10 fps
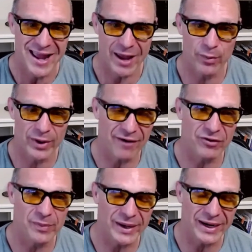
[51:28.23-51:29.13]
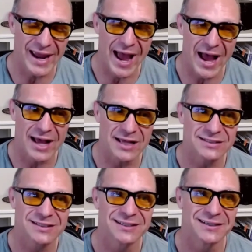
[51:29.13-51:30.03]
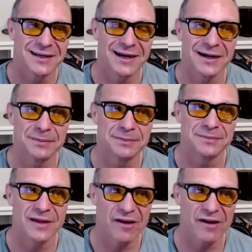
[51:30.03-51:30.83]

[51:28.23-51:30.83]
and when everybody has um,